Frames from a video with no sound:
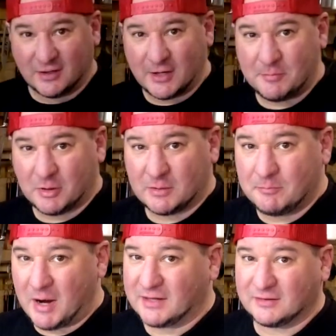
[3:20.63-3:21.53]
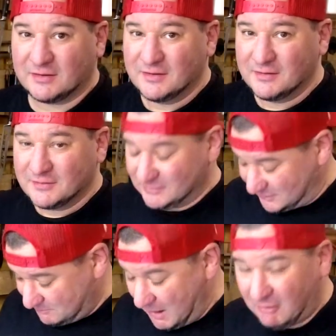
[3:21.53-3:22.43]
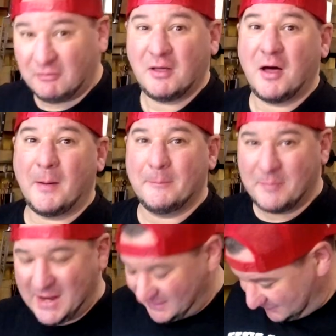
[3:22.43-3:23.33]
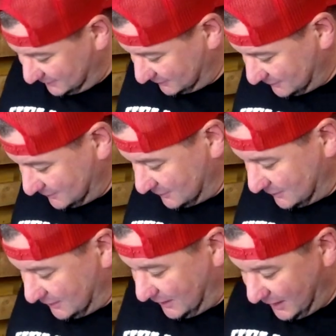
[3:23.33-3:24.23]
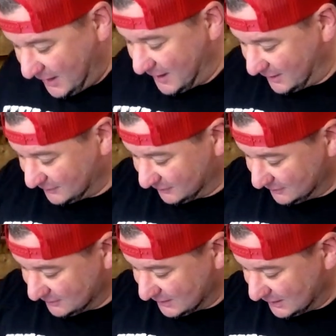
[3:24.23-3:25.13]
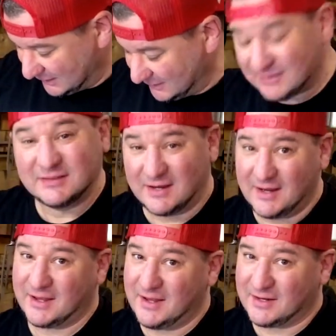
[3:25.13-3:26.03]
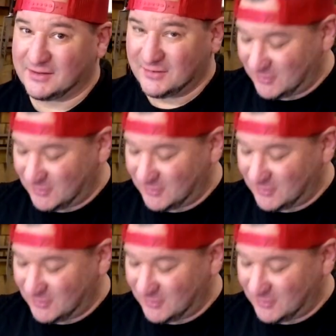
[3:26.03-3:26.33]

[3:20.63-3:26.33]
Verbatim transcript: Dirty Bird bites smell amazing. And let's dig in.